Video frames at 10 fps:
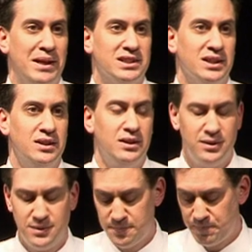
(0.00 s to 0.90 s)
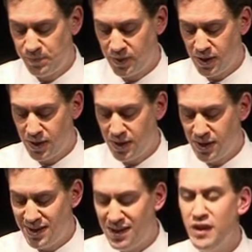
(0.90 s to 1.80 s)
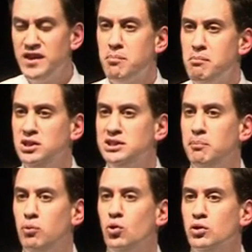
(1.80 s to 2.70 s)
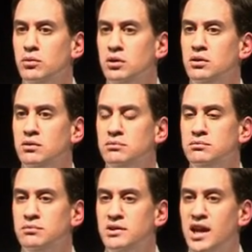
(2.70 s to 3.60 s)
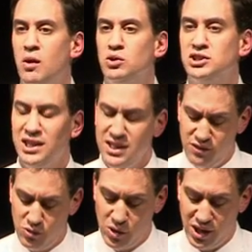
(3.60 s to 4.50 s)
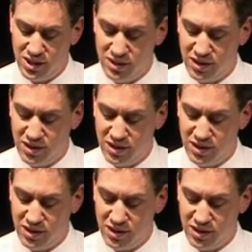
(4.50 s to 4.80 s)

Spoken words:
better. Now, I think the most important thing I want to leave you with